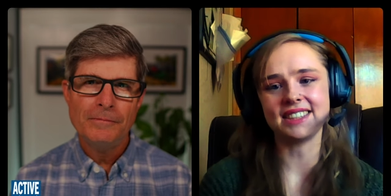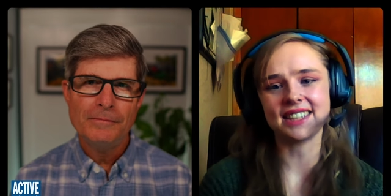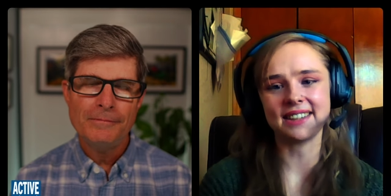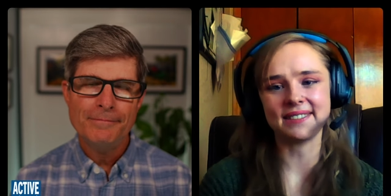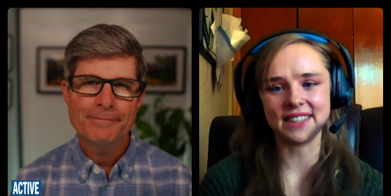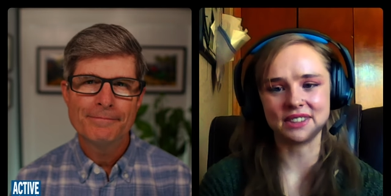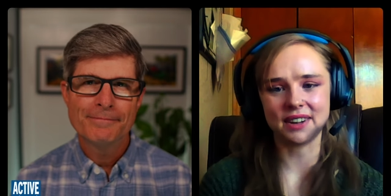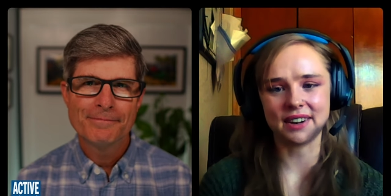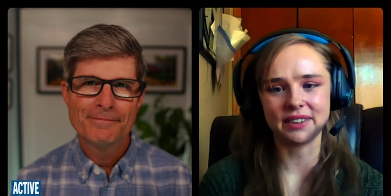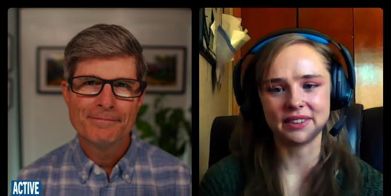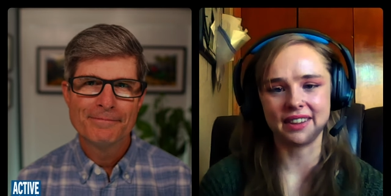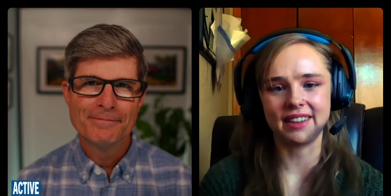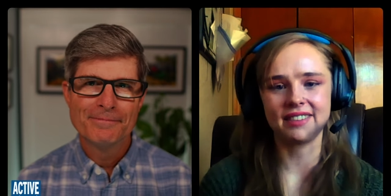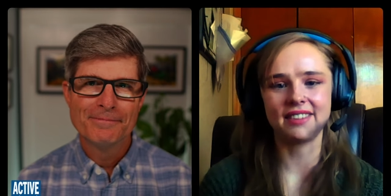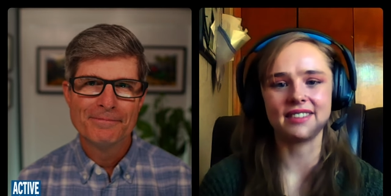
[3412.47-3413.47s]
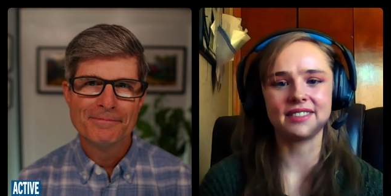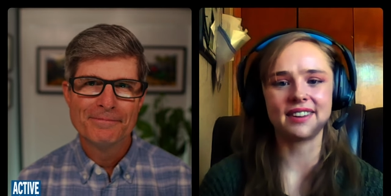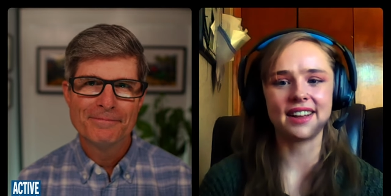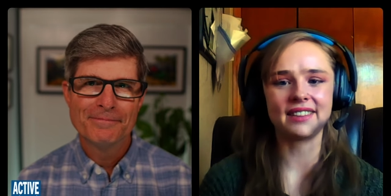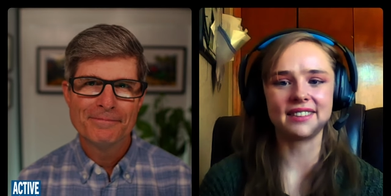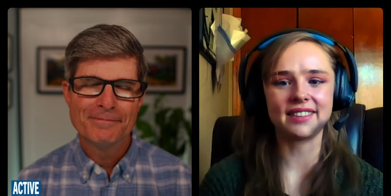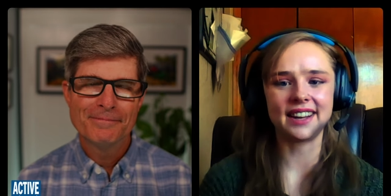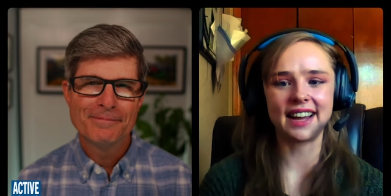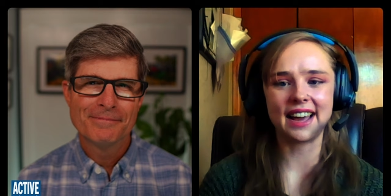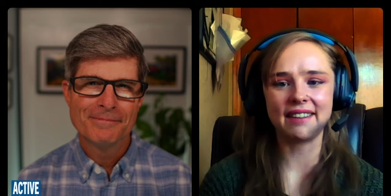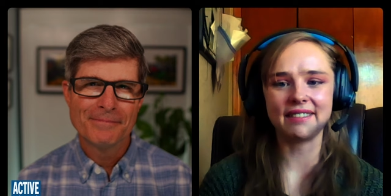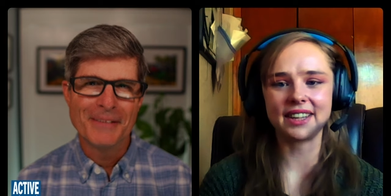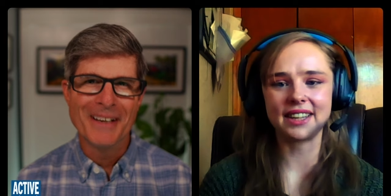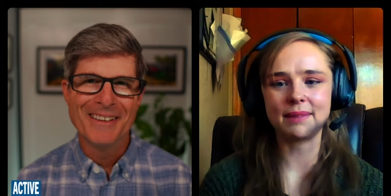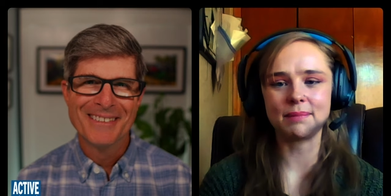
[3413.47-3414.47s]
Speaker 1: should get my driver's license rather than
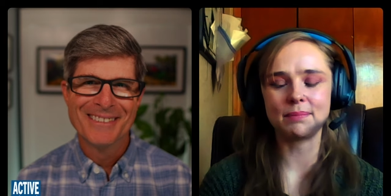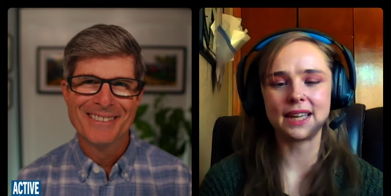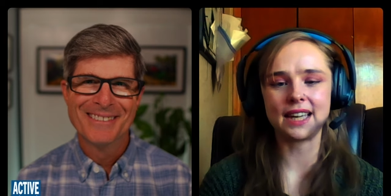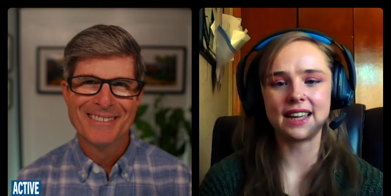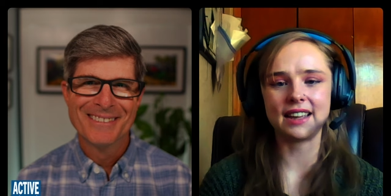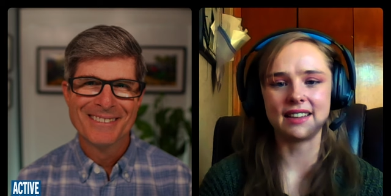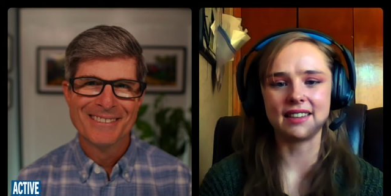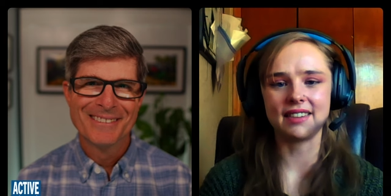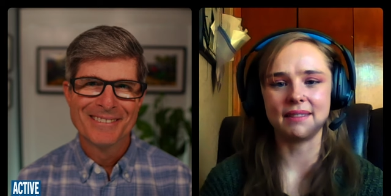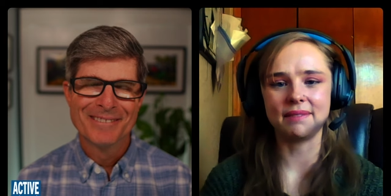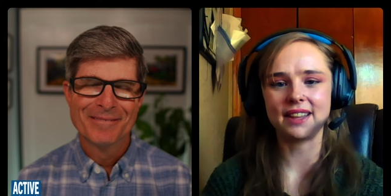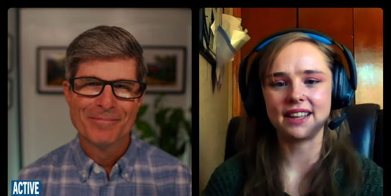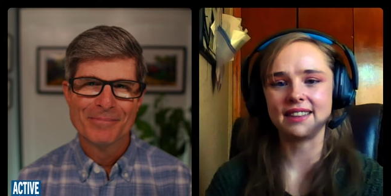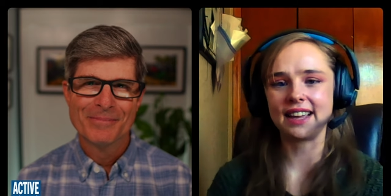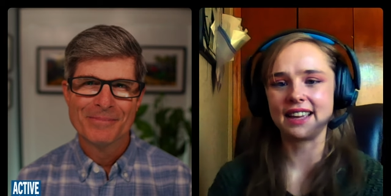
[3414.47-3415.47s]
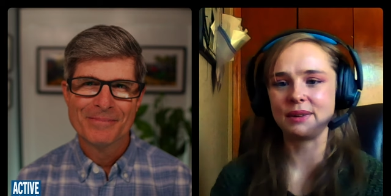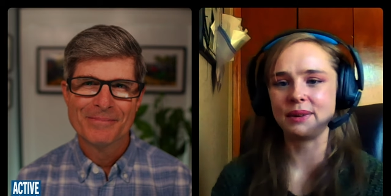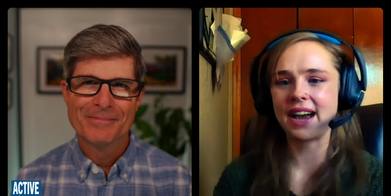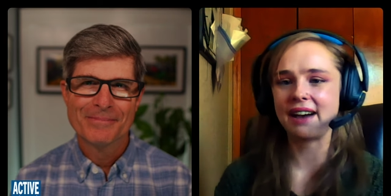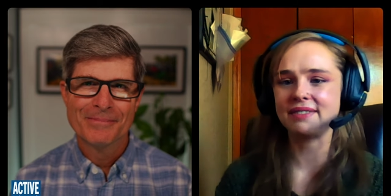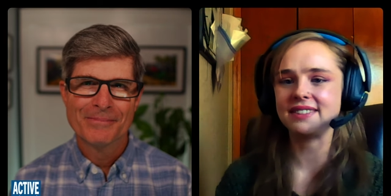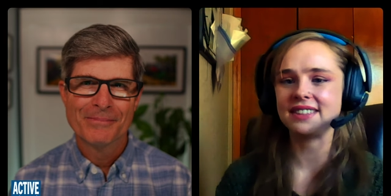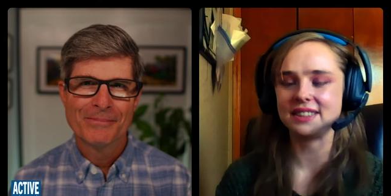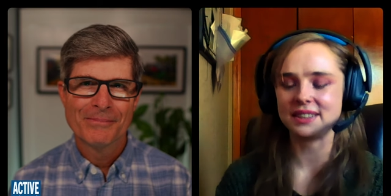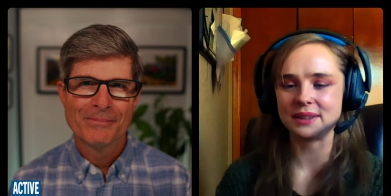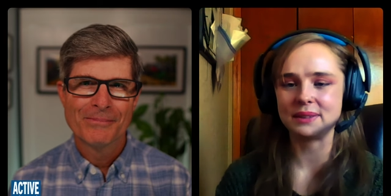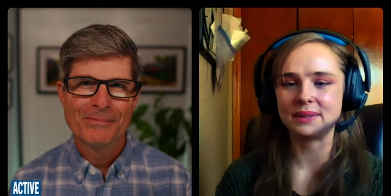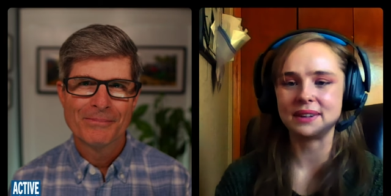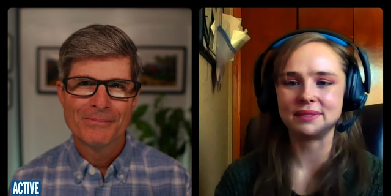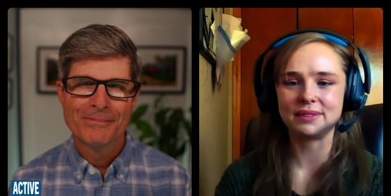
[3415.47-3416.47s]
having it be something that you have to
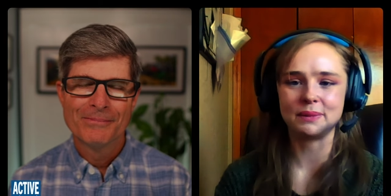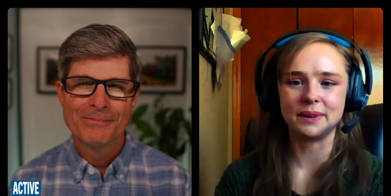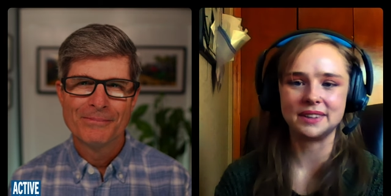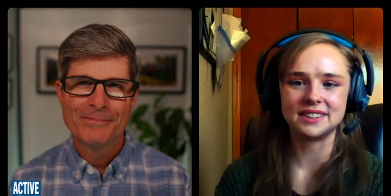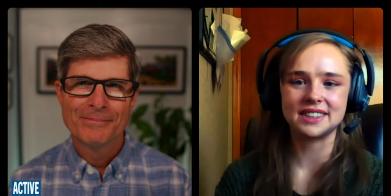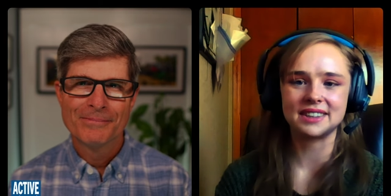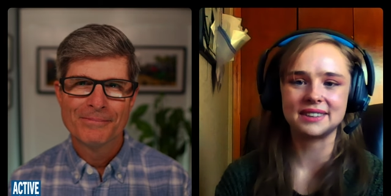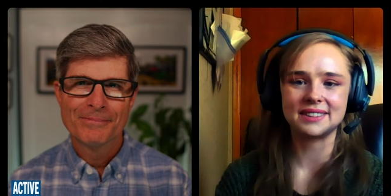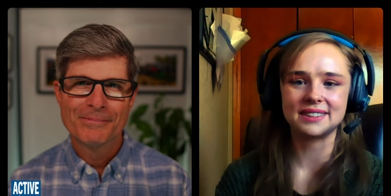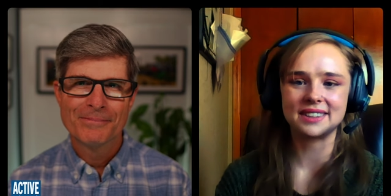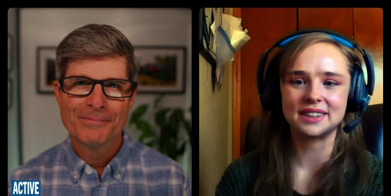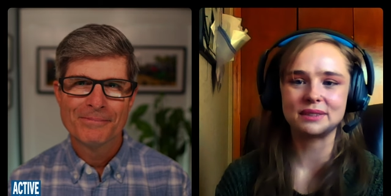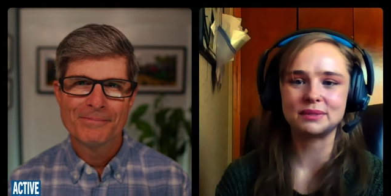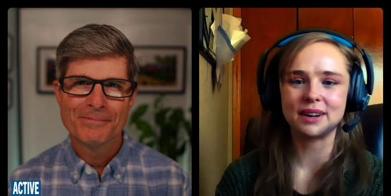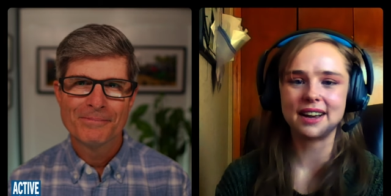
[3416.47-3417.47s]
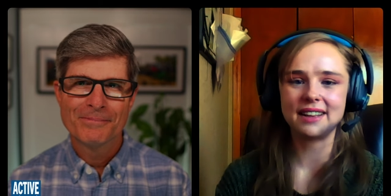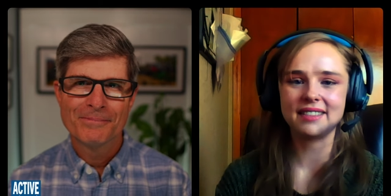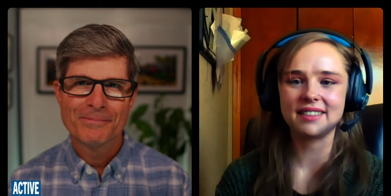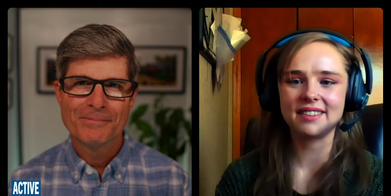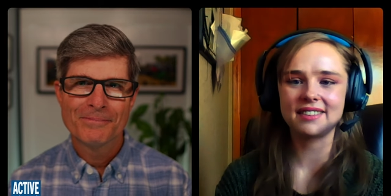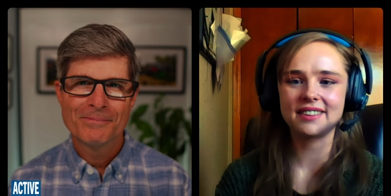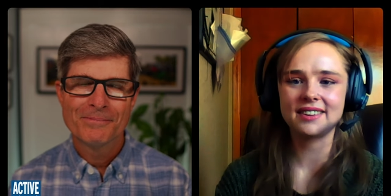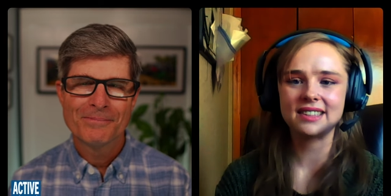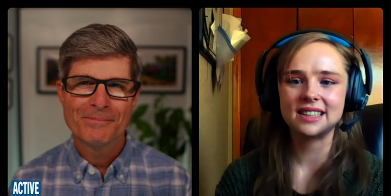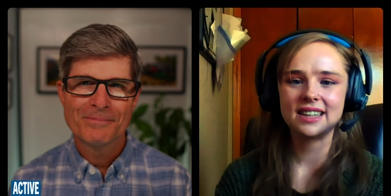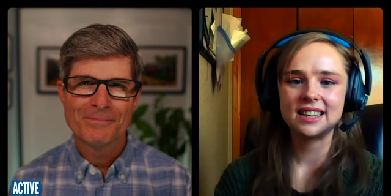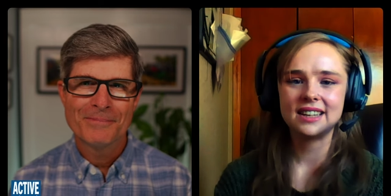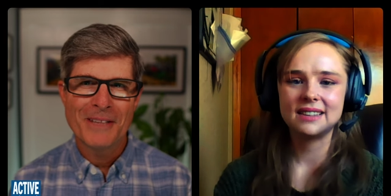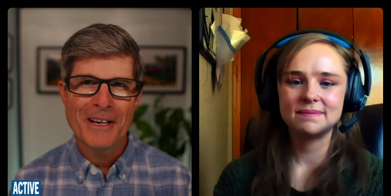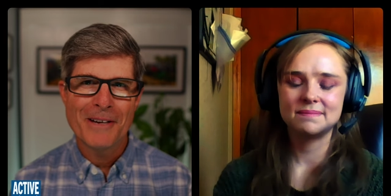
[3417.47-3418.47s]
do if you want to go see your friends
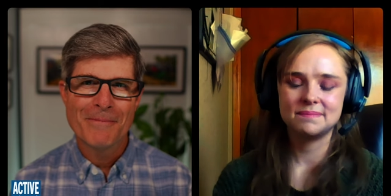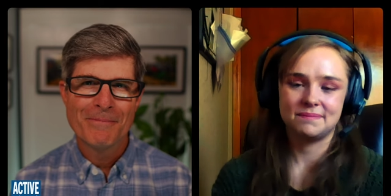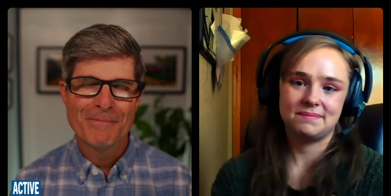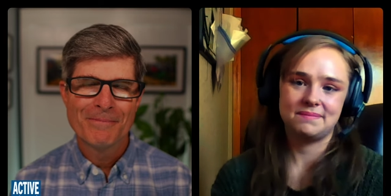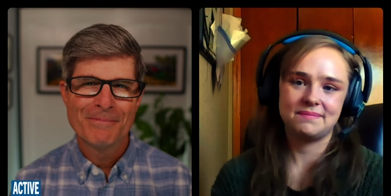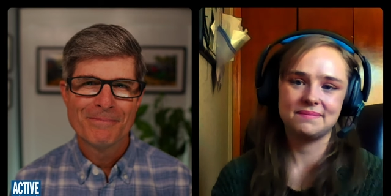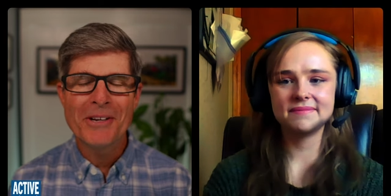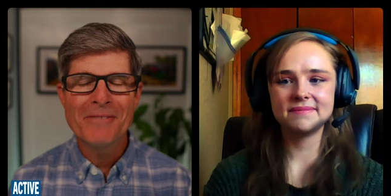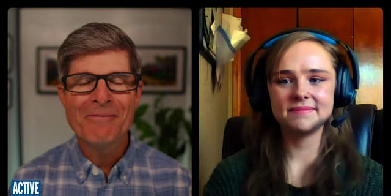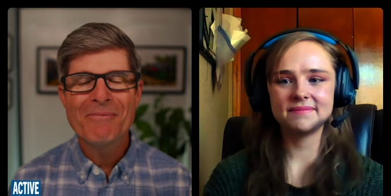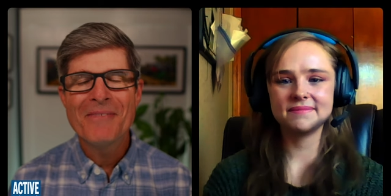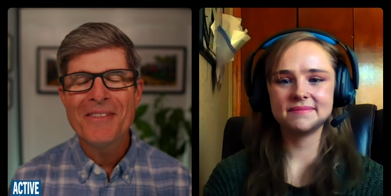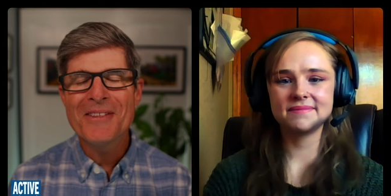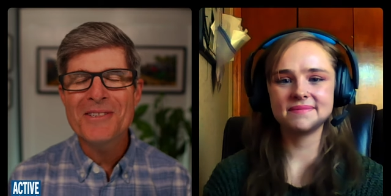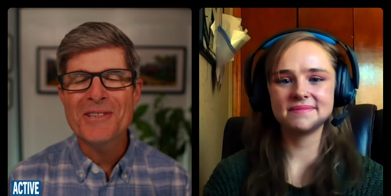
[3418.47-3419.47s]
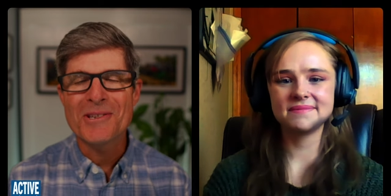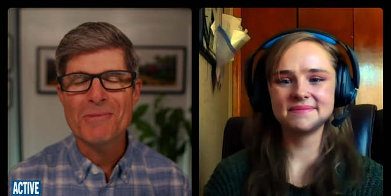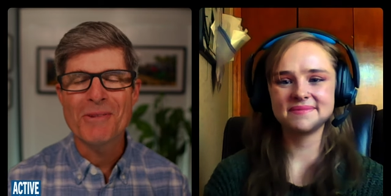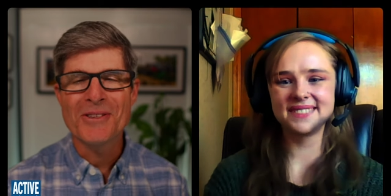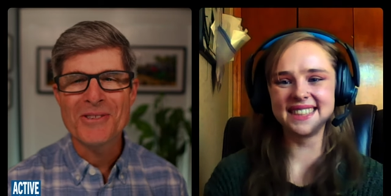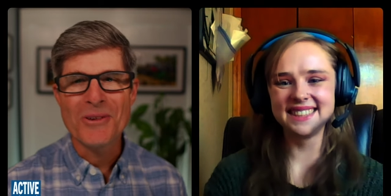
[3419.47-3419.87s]
Speaker 2: yeah Bryn, this has